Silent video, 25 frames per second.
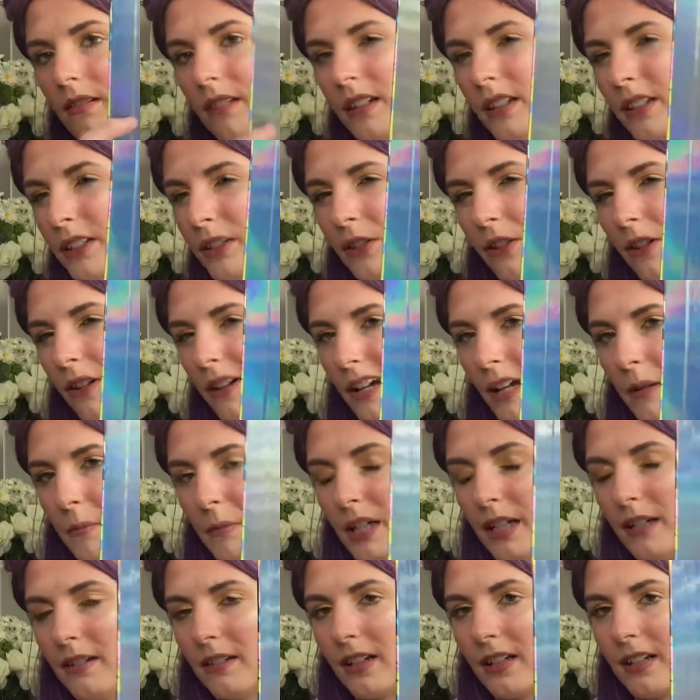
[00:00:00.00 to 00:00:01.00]
you know what I
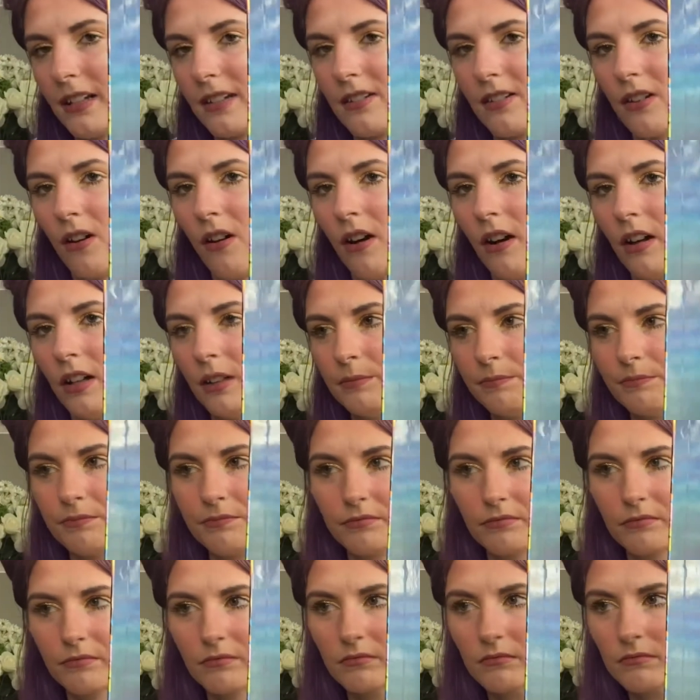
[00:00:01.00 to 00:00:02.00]
mean? Like it's not
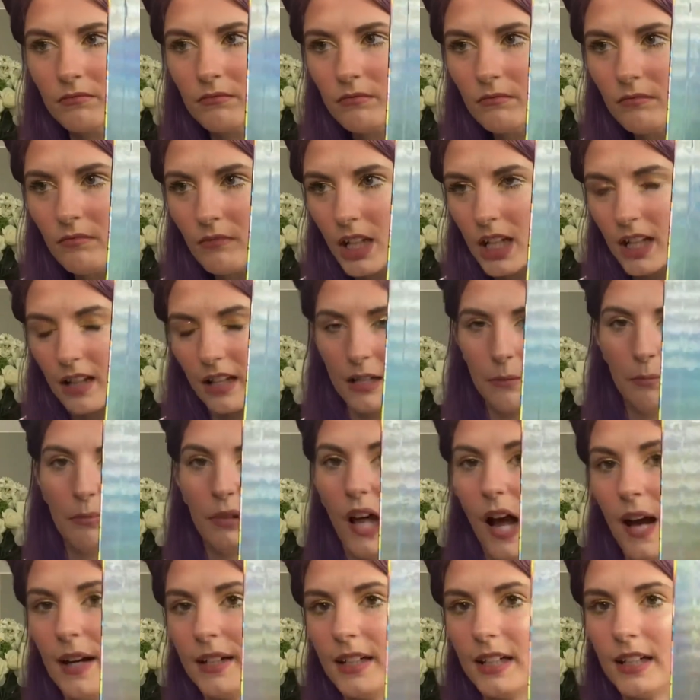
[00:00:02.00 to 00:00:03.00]
like
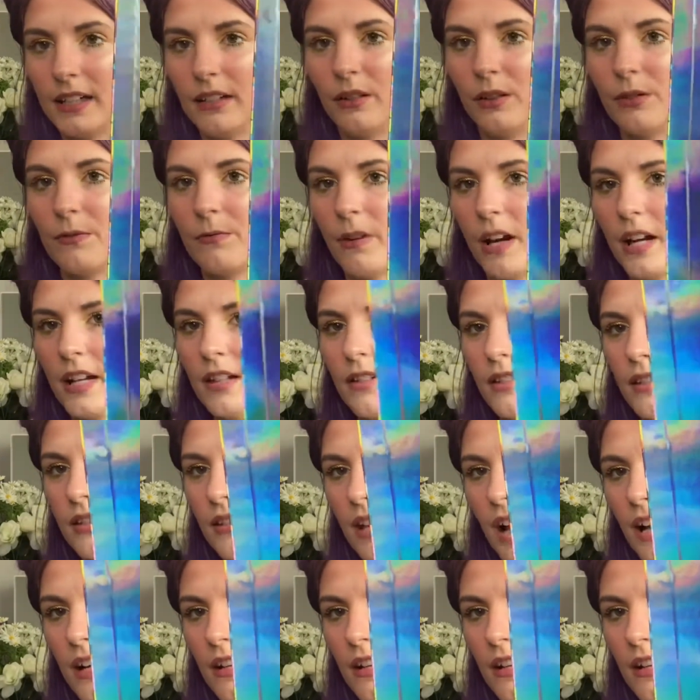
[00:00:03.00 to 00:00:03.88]
blinding in your face. It's kind